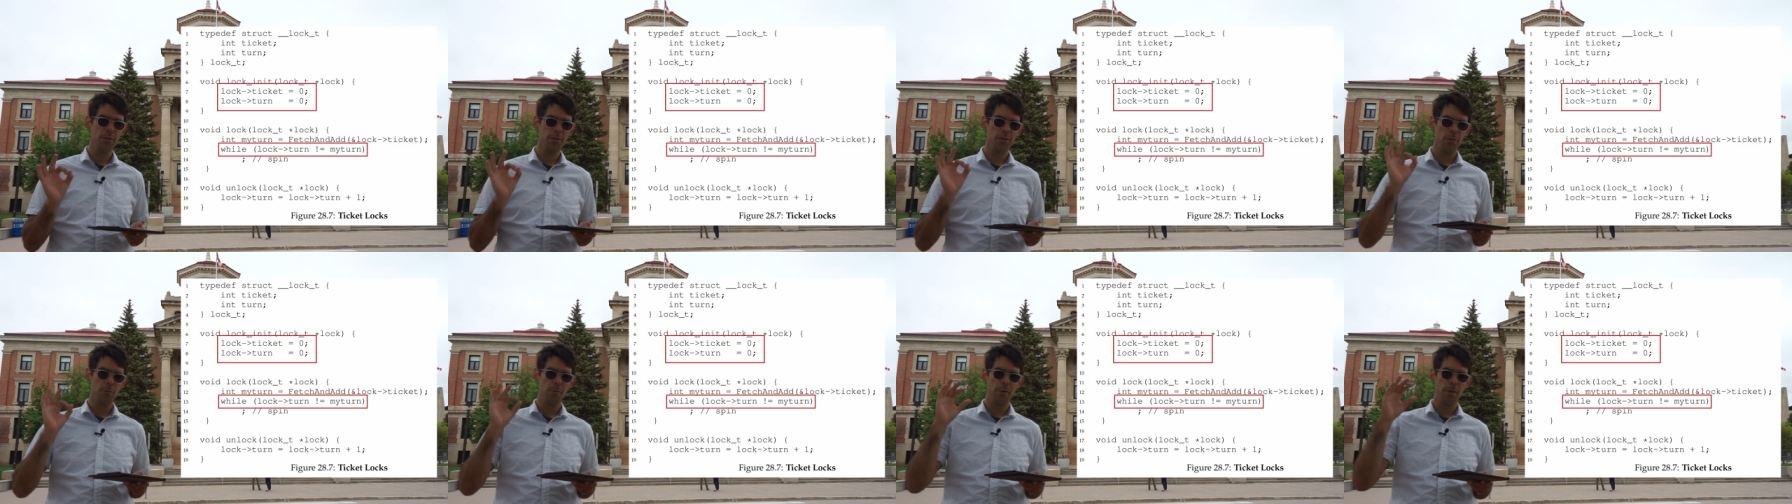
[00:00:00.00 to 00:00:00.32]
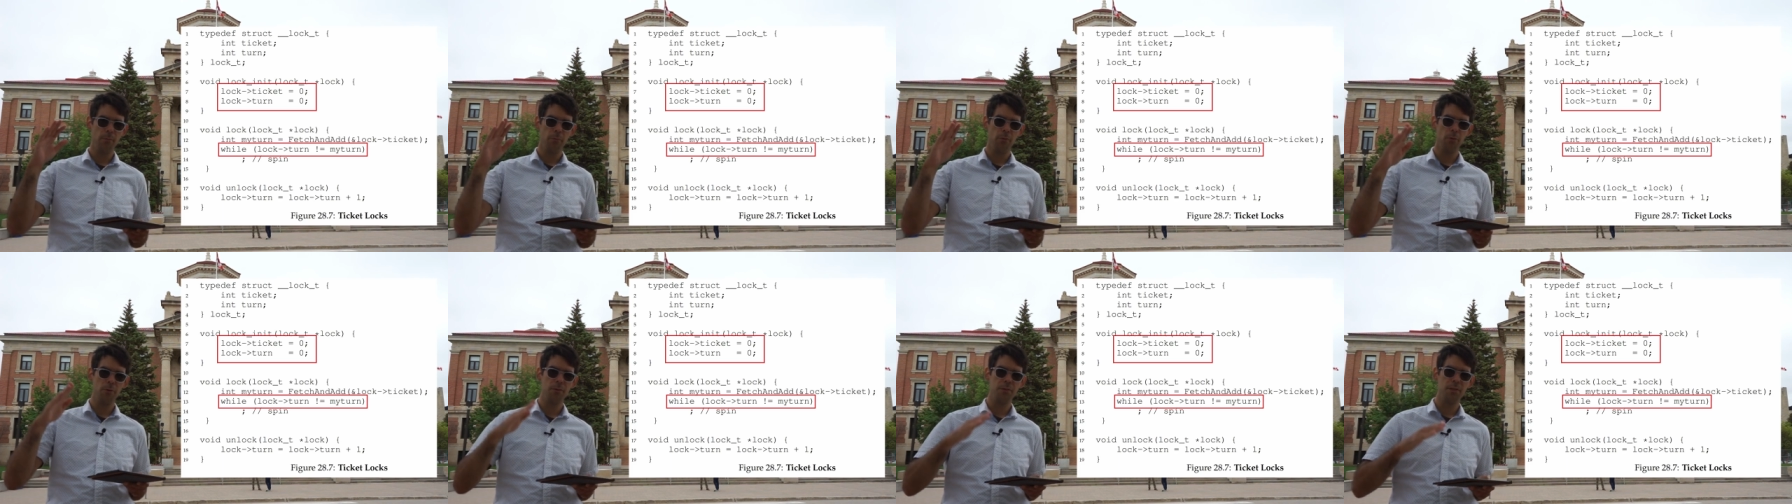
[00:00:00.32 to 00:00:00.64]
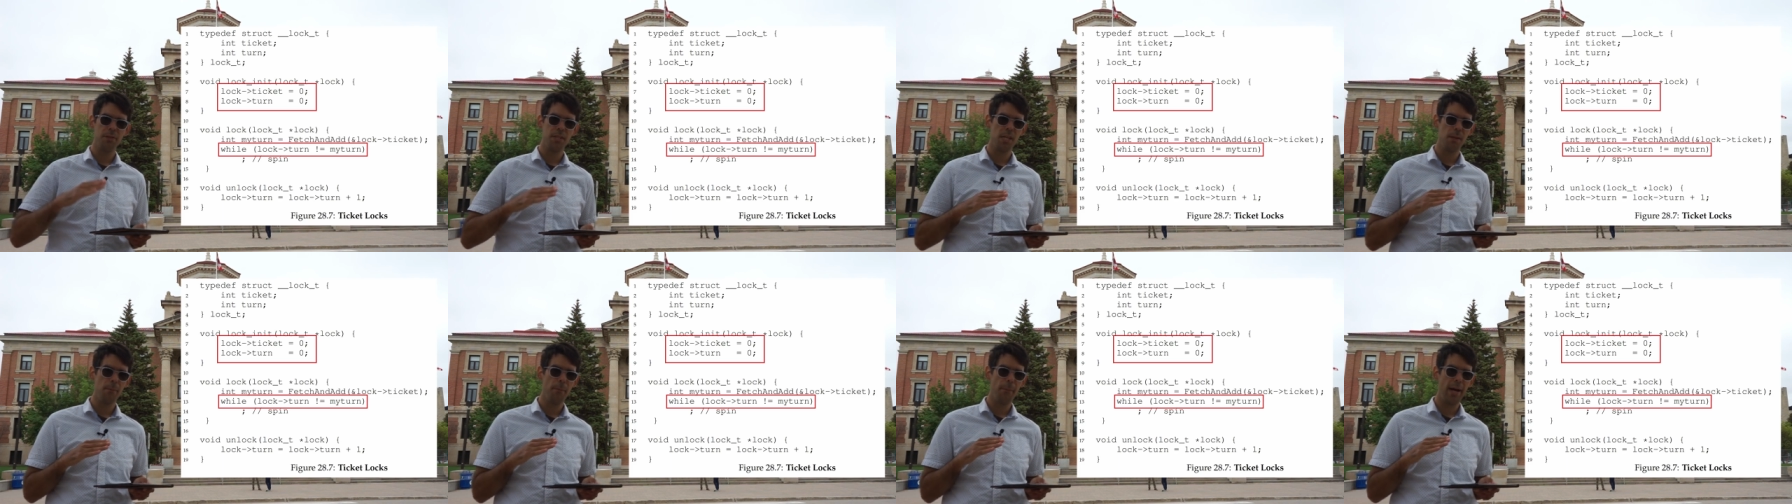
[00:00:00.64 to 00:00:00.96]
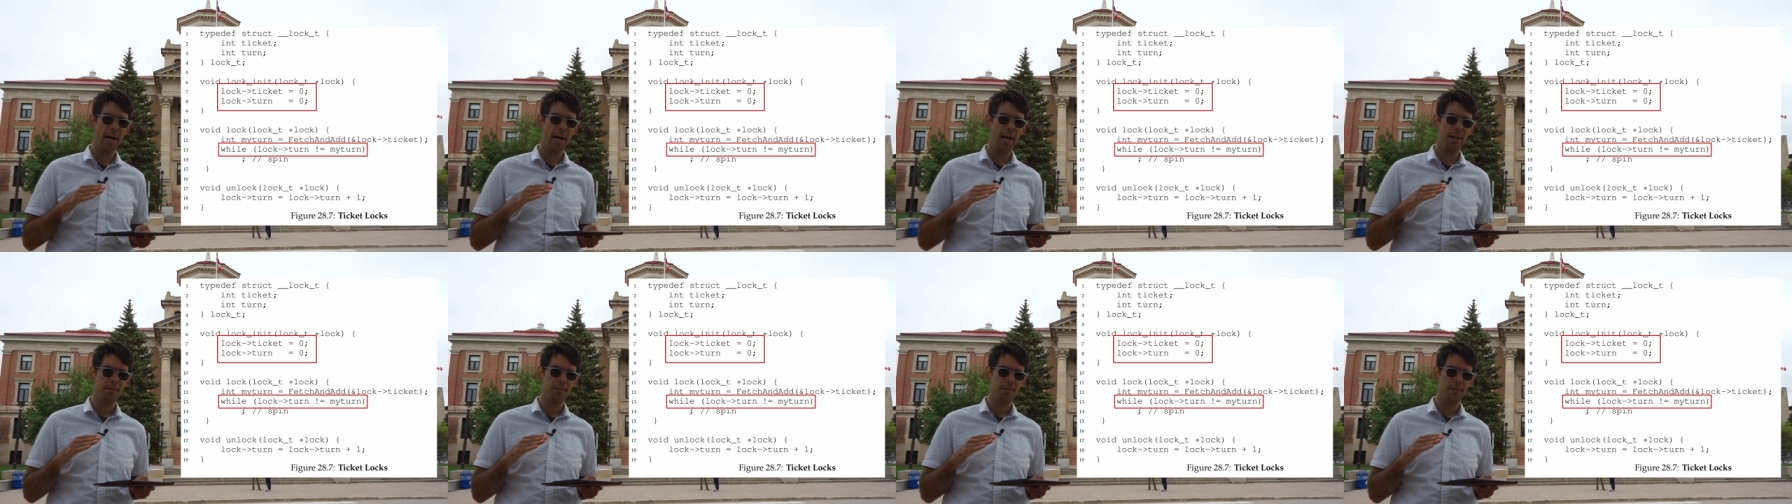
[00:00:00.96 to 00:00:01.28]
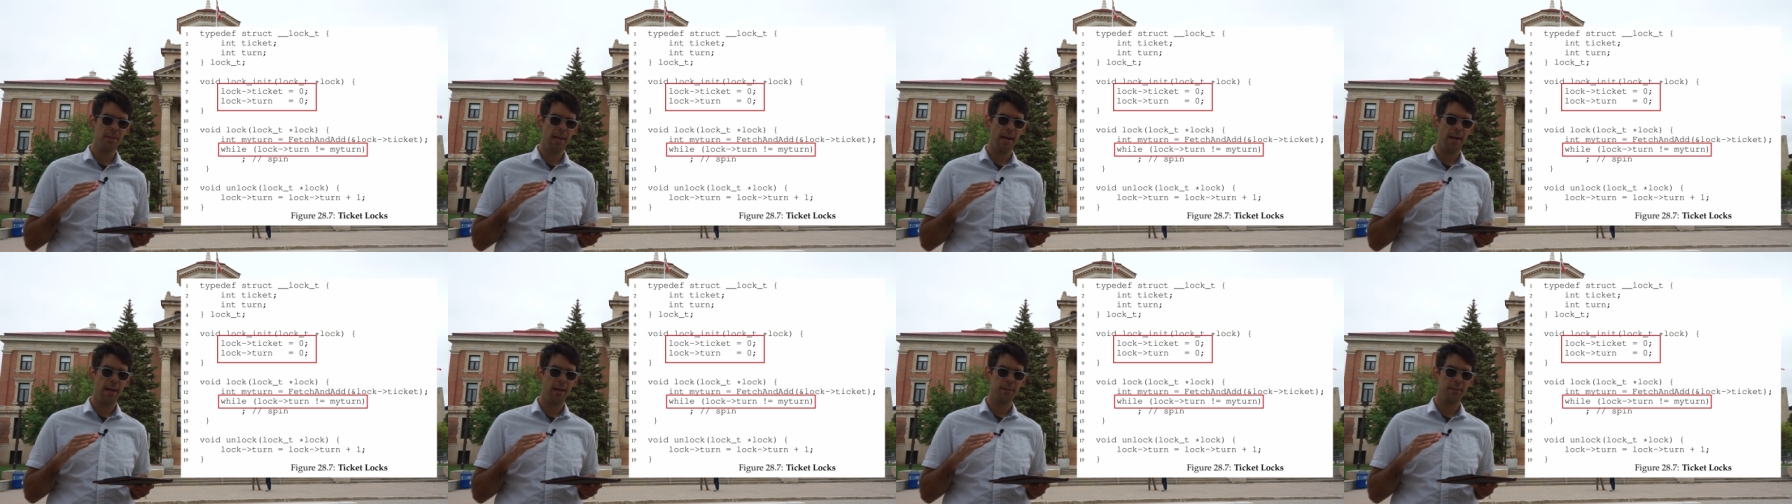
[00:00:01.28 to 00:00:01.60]
so we proceed past
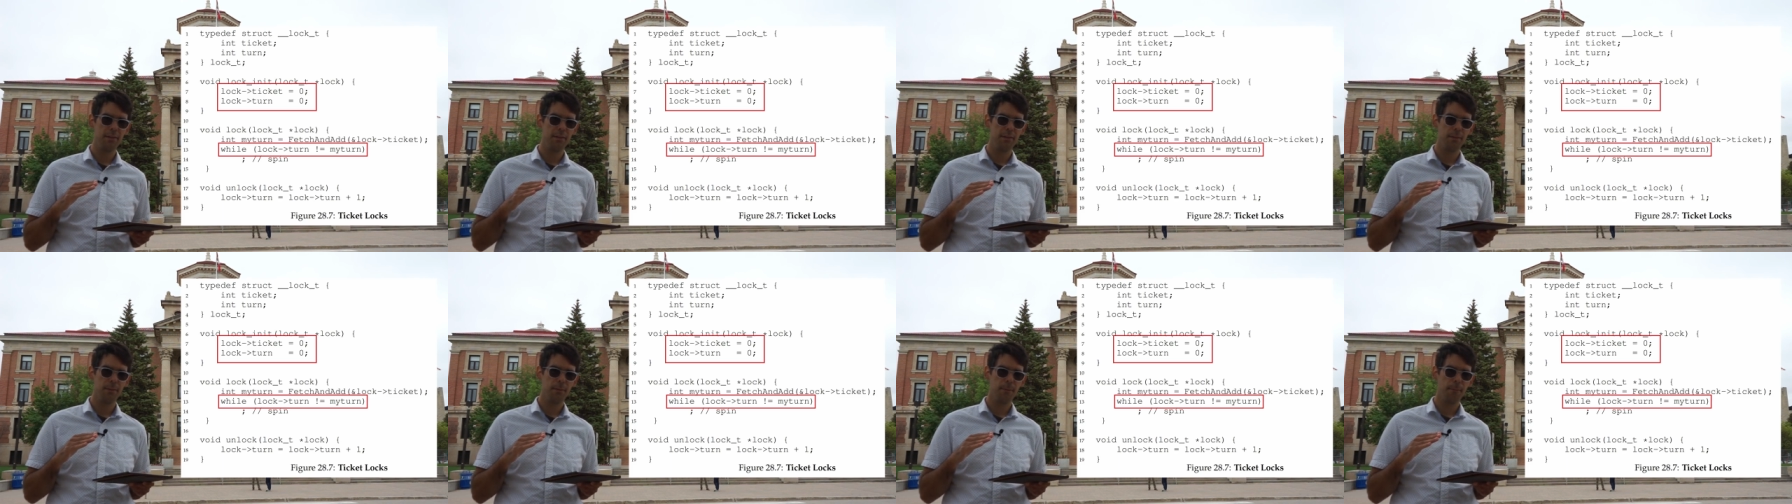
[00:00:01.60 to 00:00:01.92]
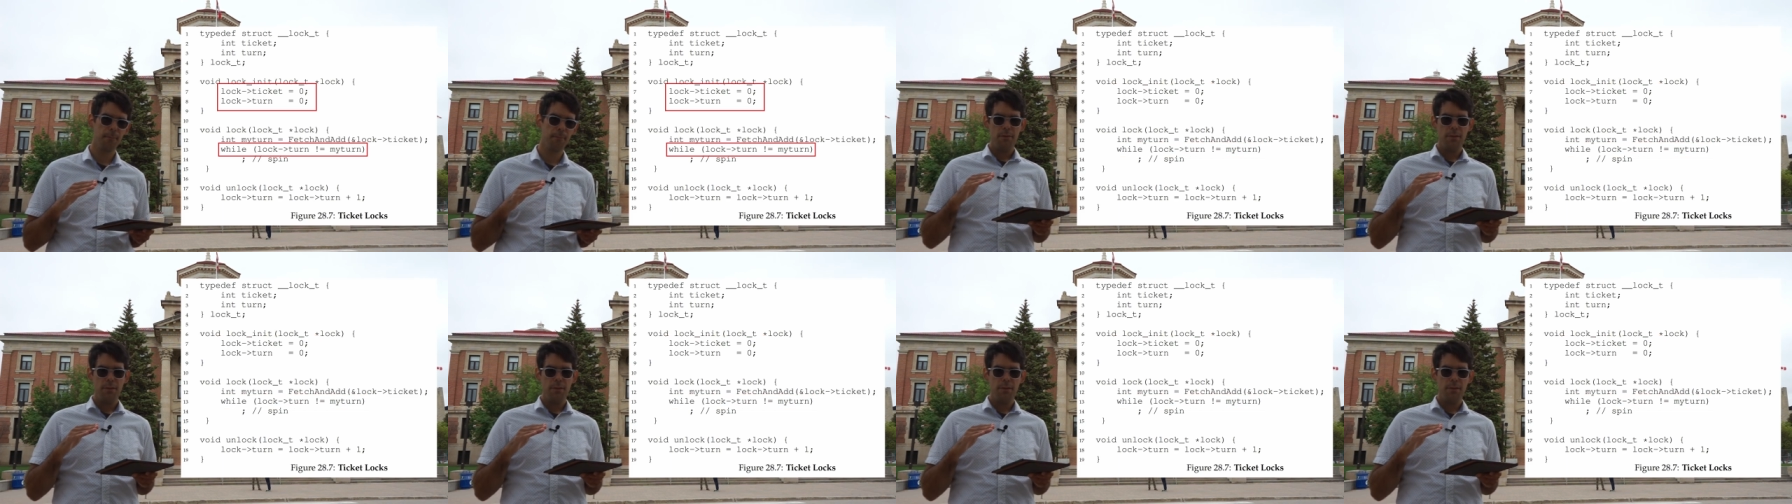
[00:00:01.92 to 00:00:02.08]
that.